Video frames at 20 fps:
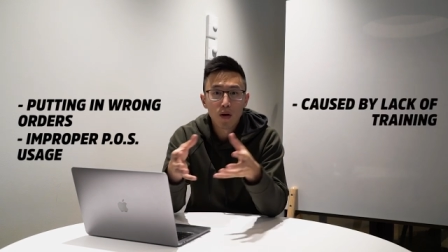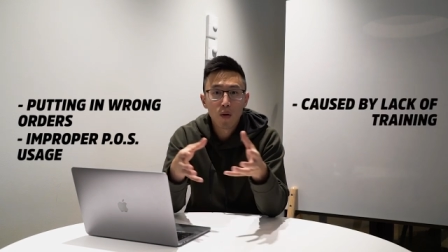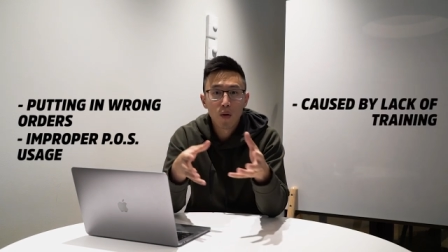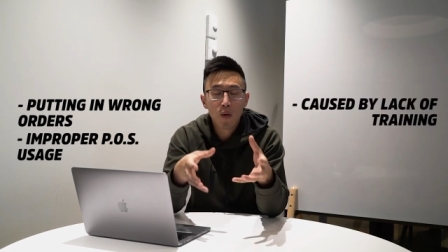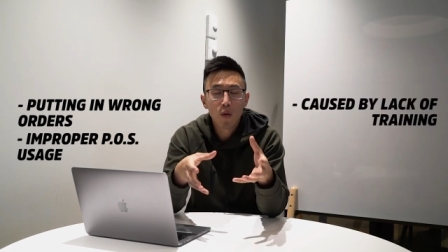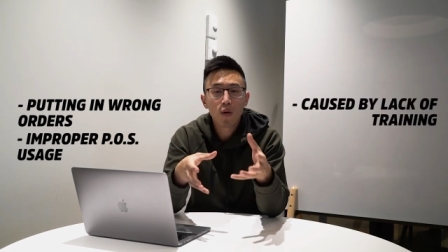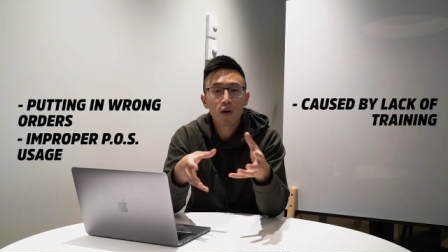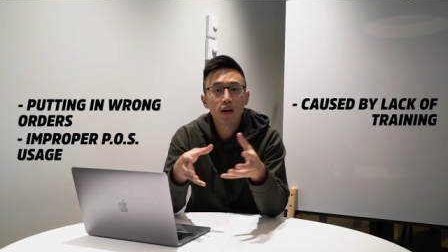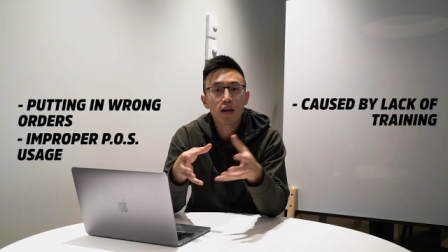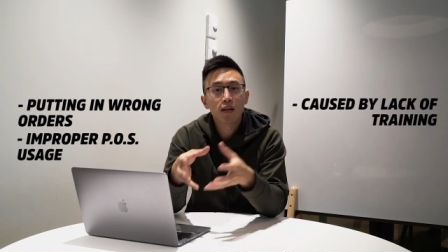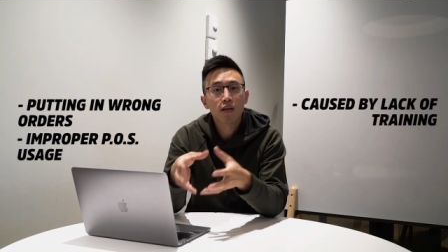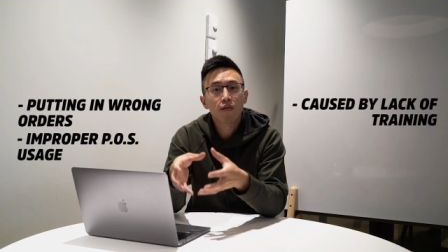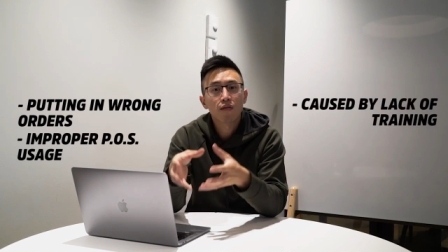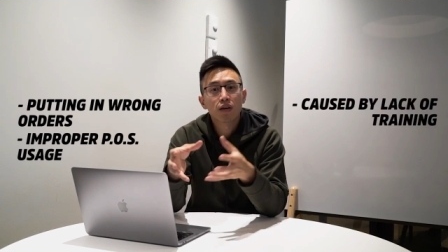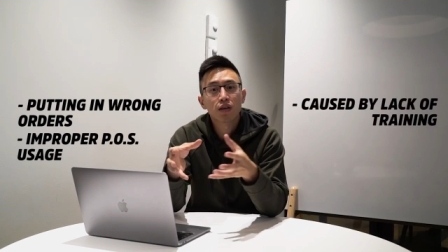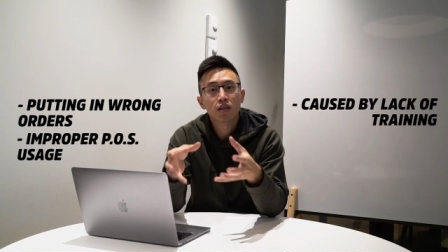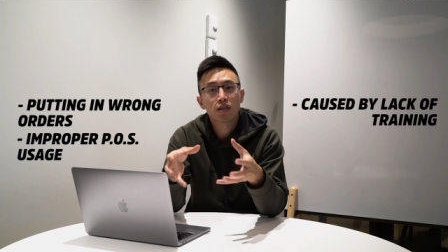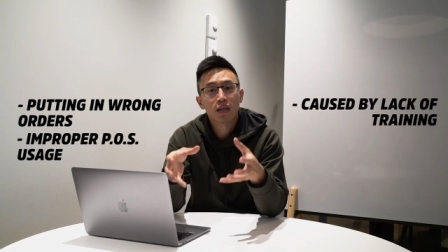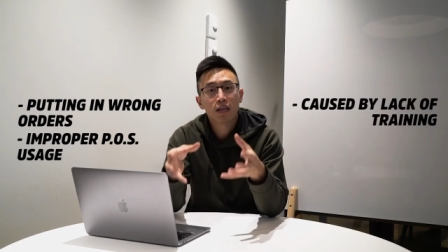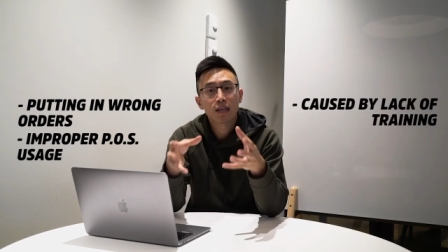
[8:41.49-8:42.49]
or
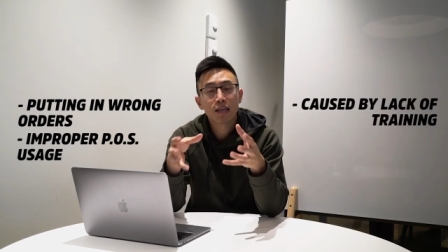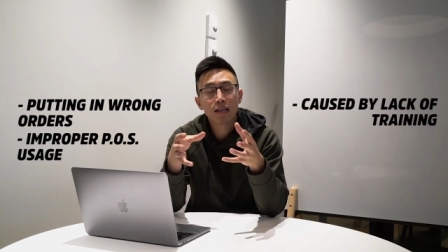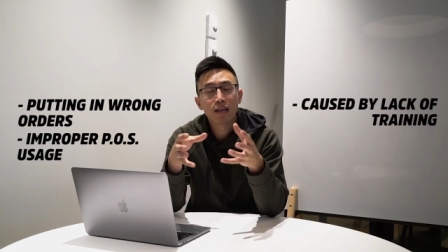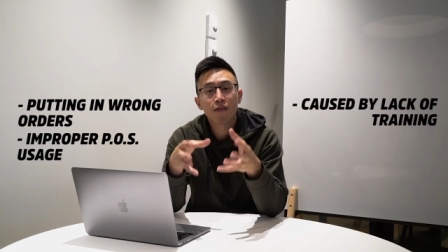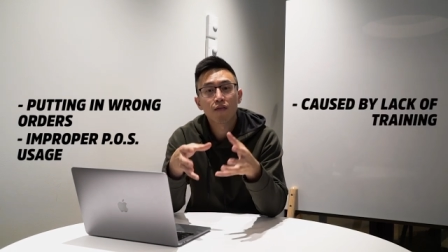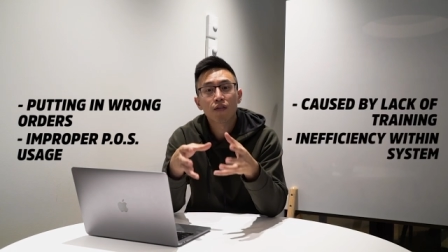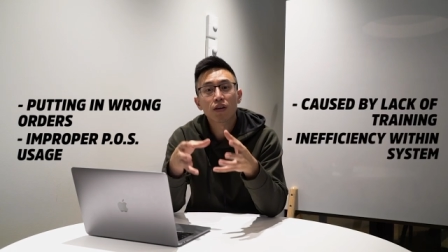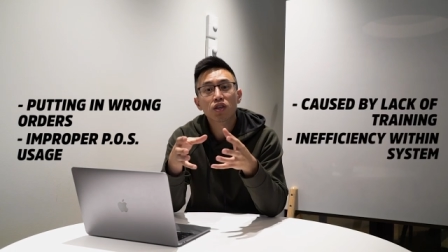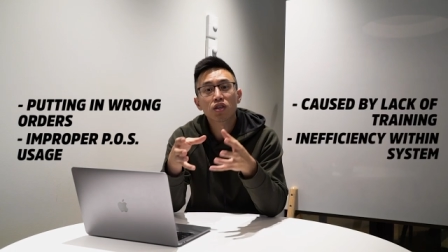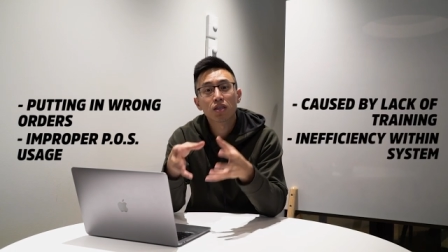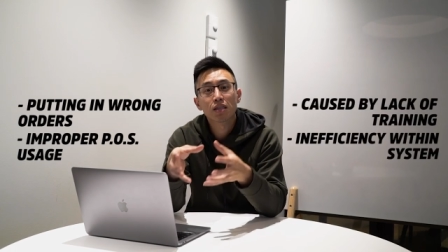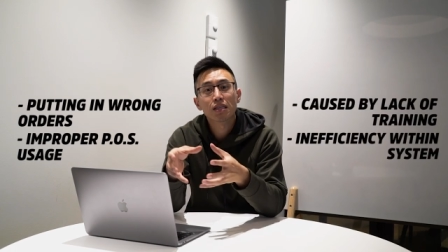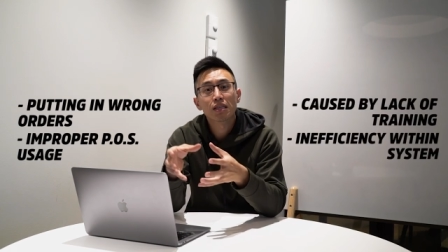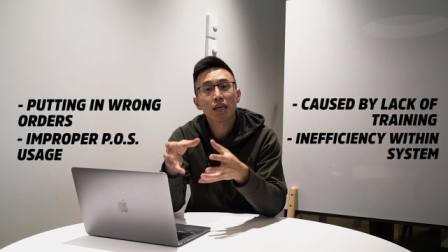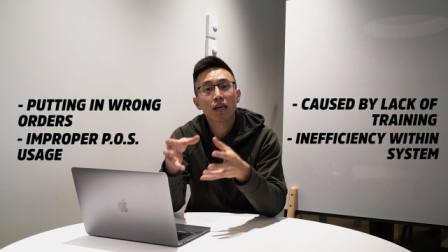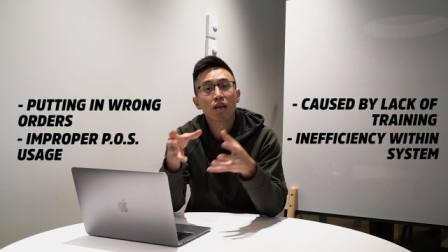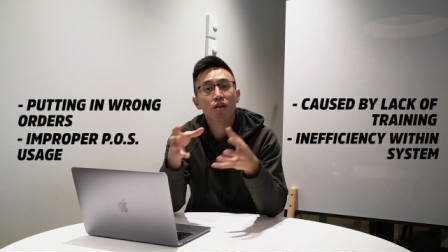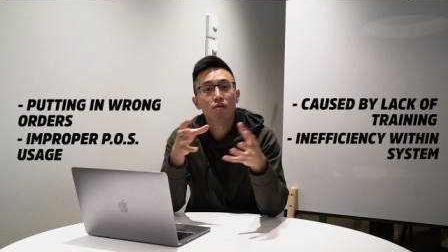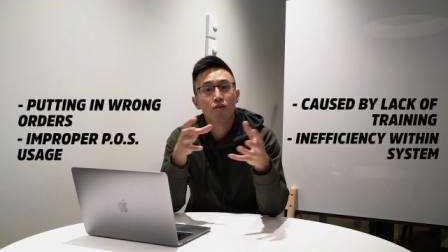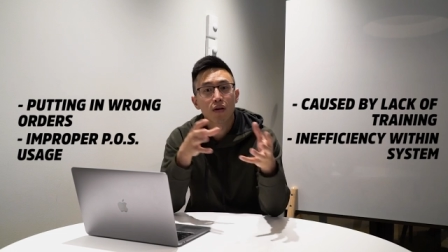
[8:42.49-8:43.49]

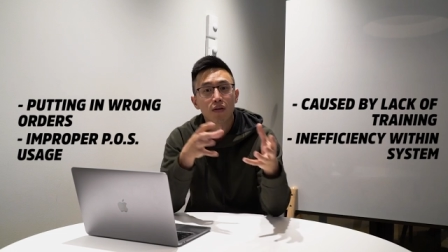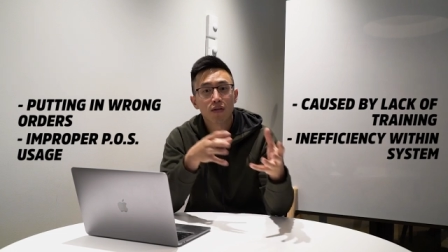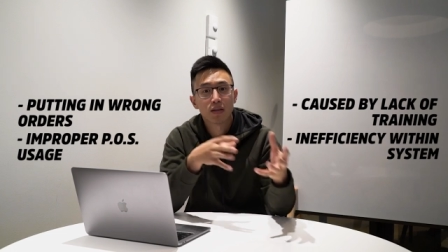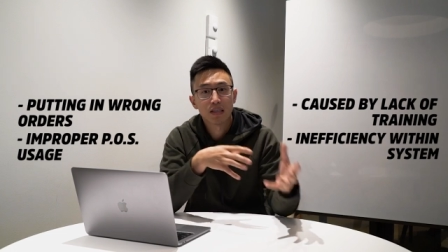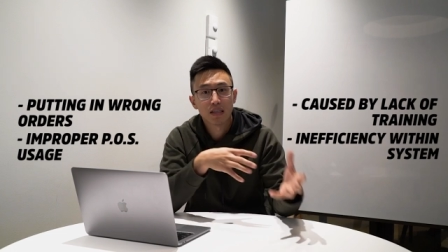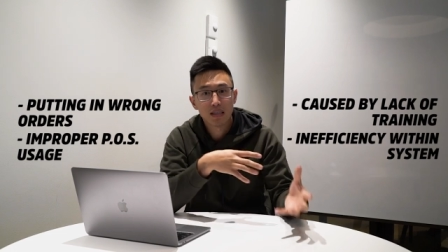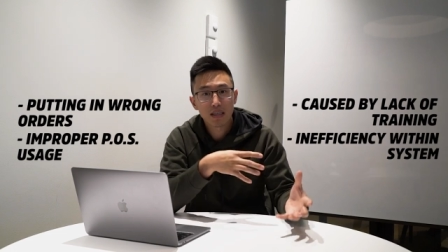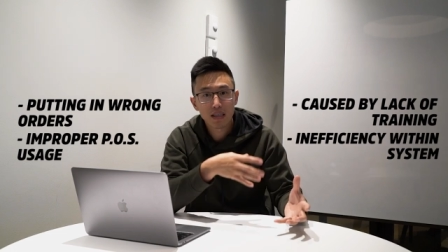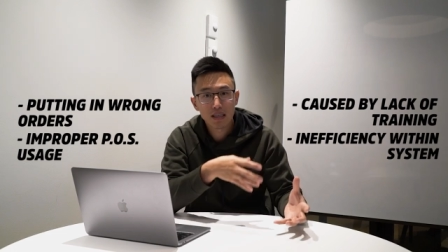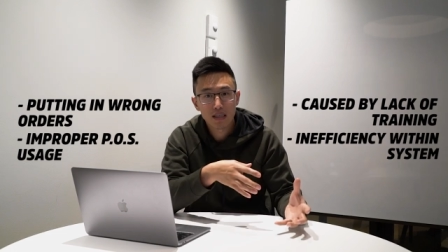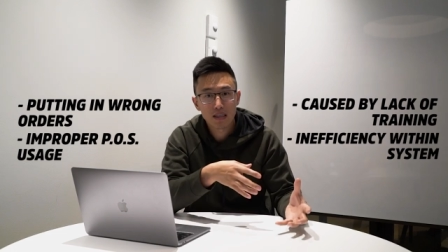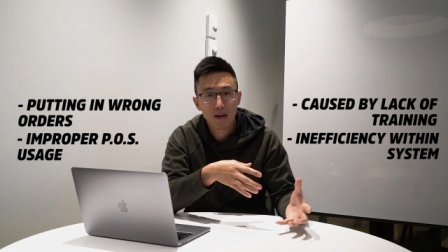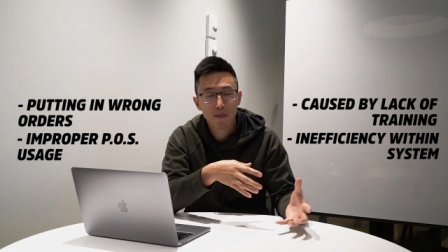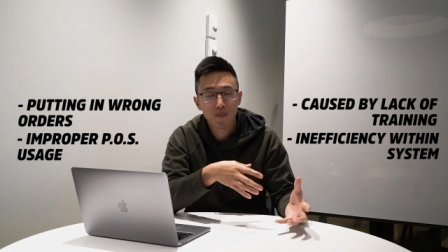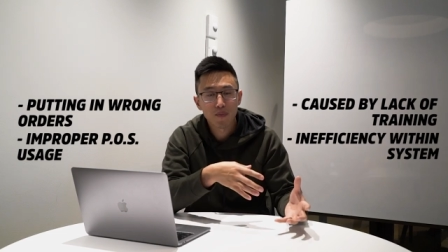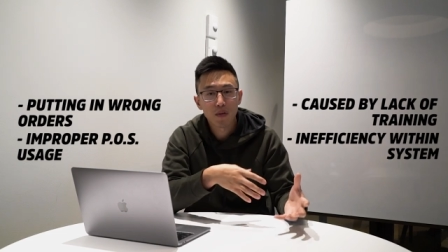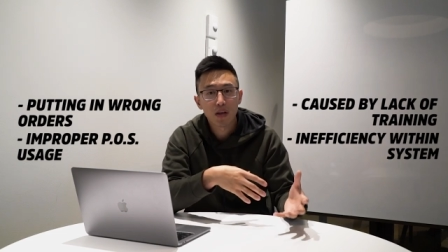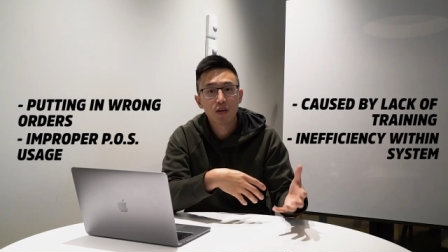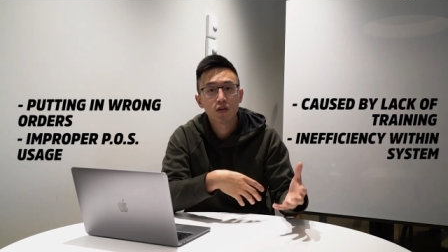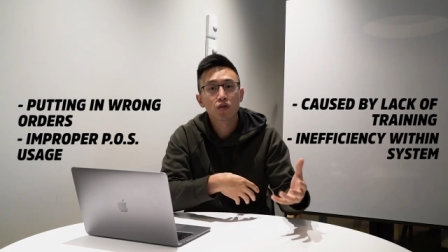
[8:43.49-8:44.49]
inefficiency throughout the
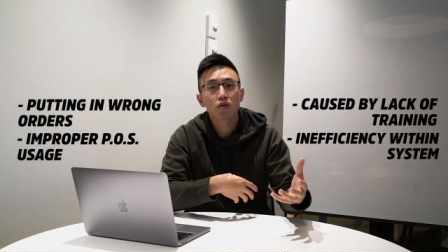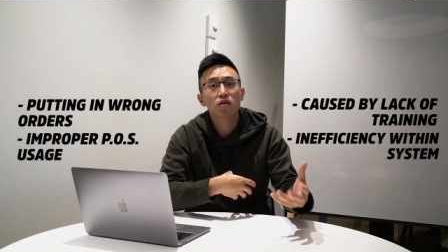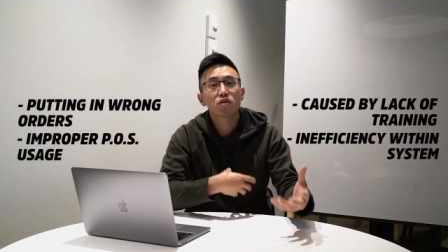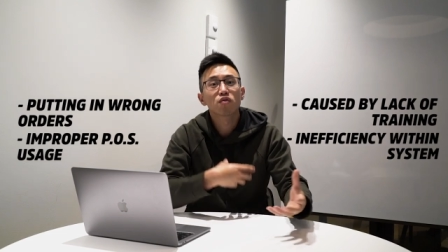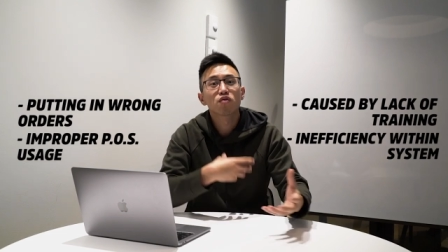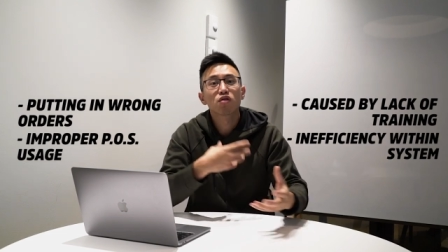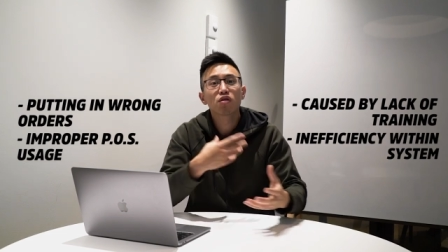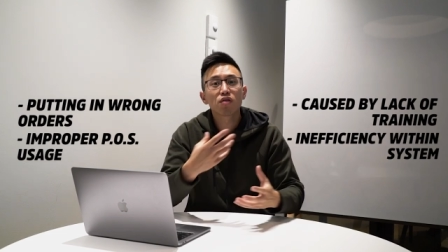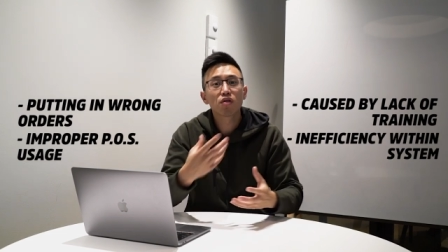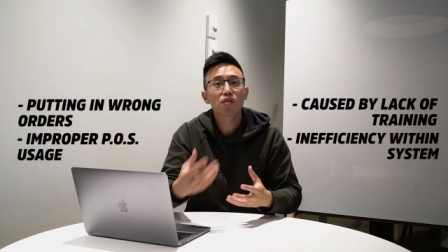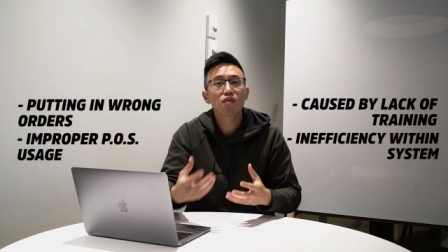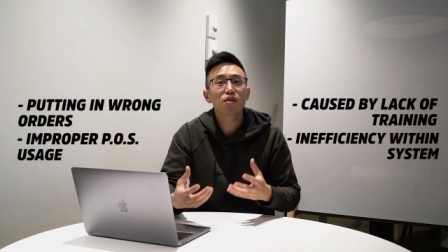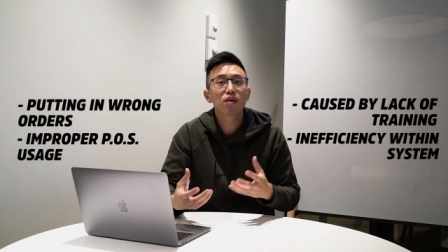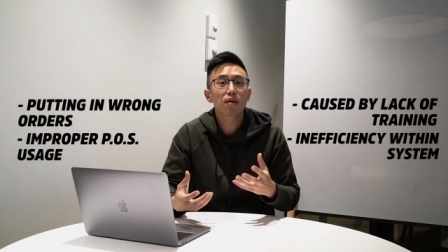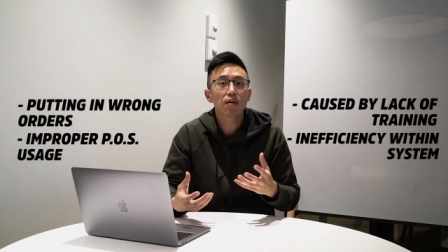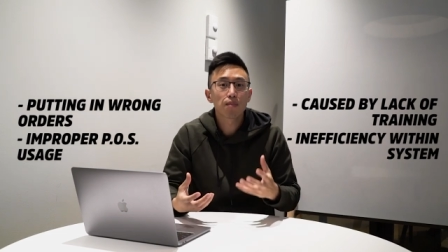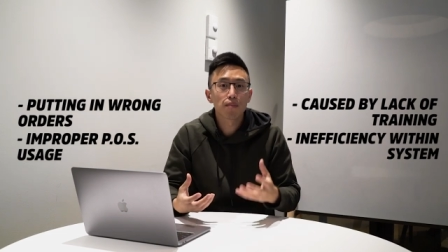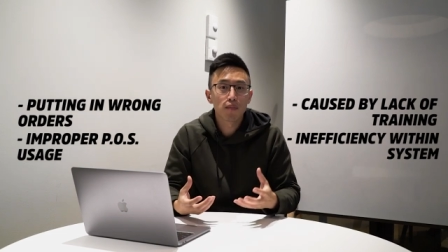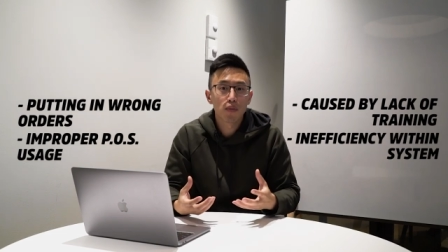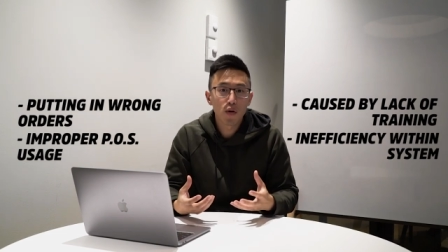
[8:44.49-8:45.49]
system. So it's really,
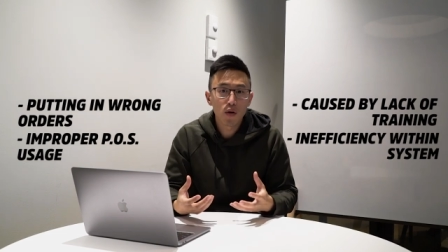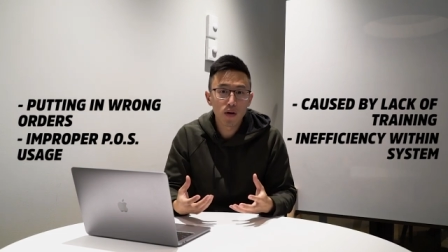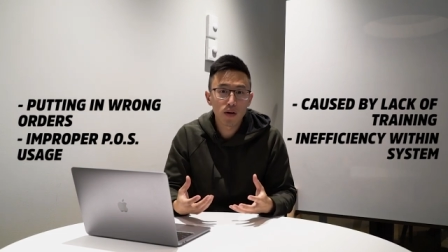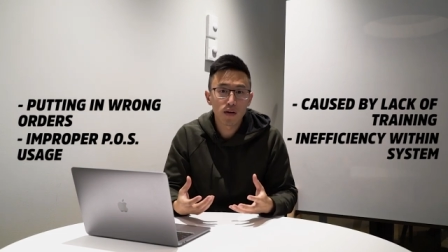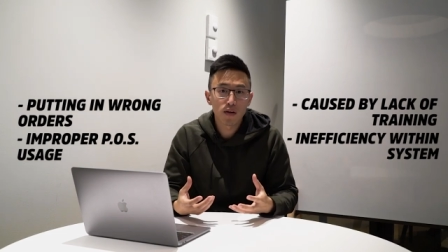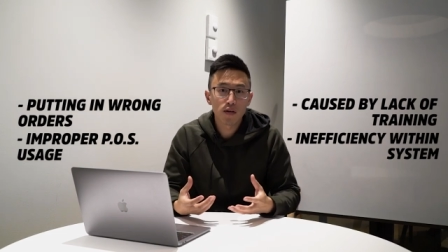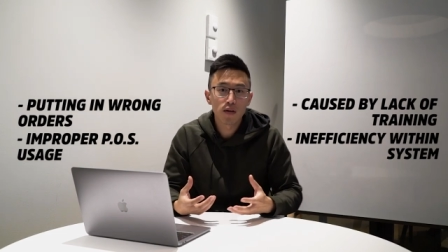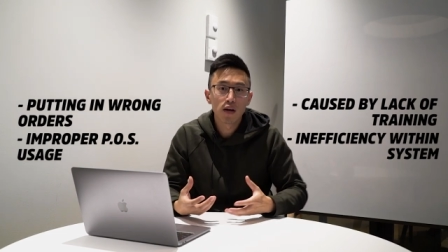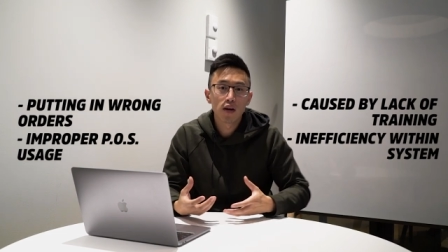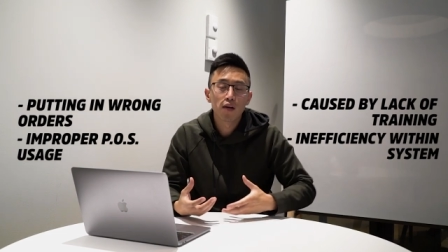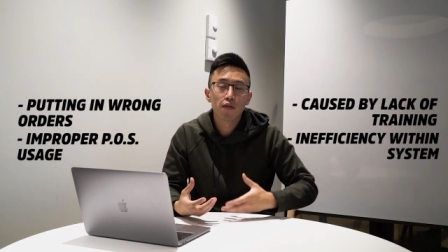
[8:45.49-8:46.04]
really important